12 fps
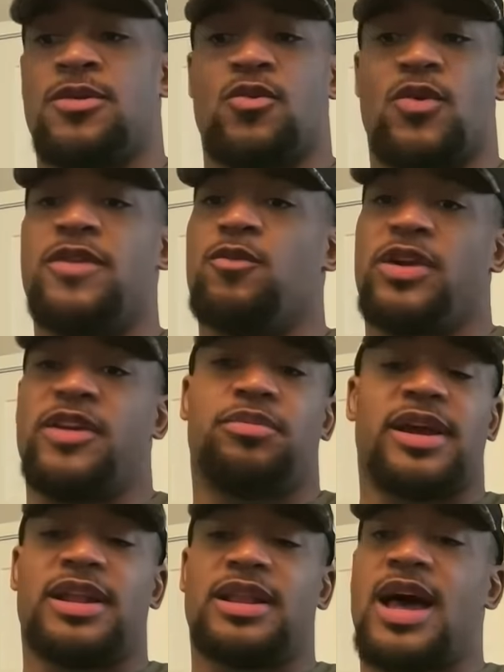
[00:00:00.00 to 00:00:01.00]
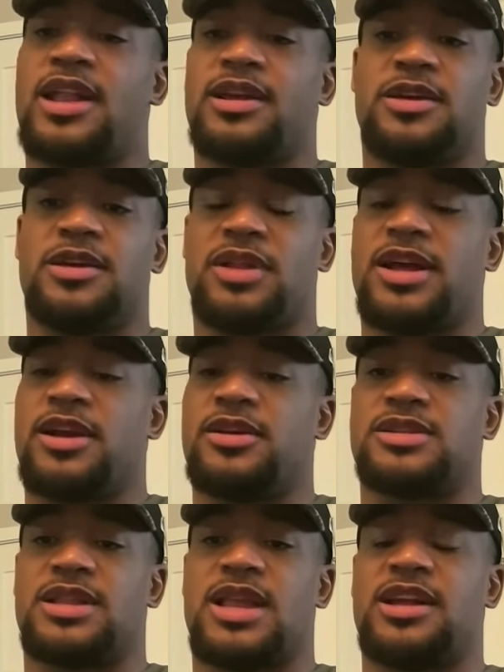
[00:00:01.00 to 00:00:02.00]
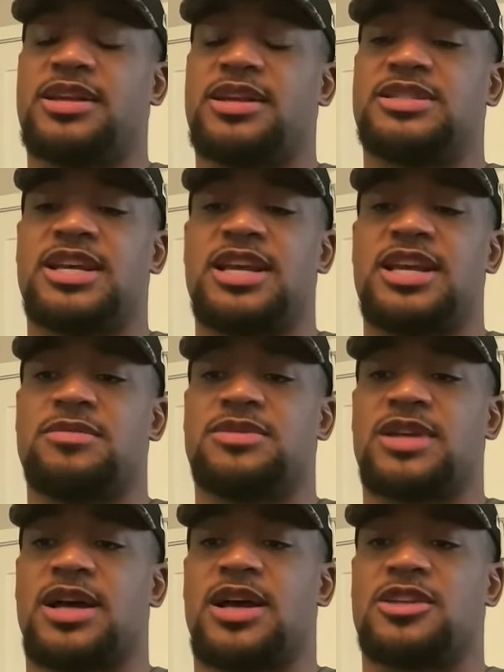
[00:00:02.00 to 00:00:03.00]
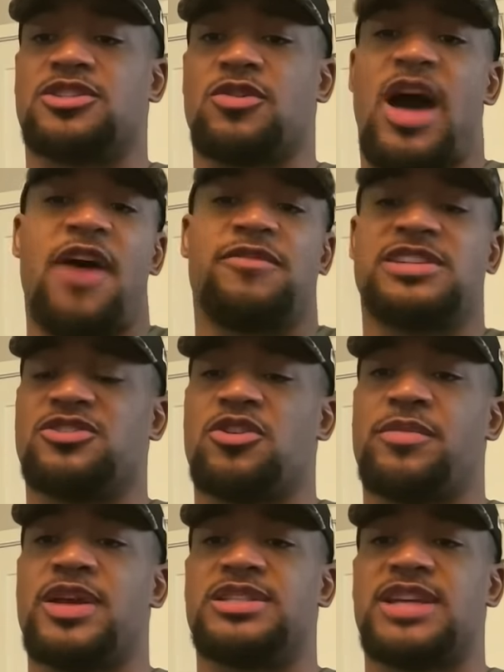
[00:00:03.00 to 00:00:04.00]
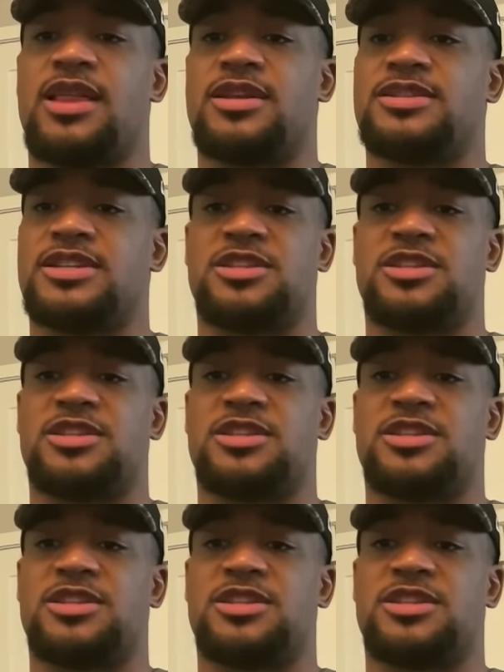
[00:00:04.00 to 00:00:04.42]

we we played a lot of good players, a lot of good teams. Uh, so obviously, it's going to be a challenge.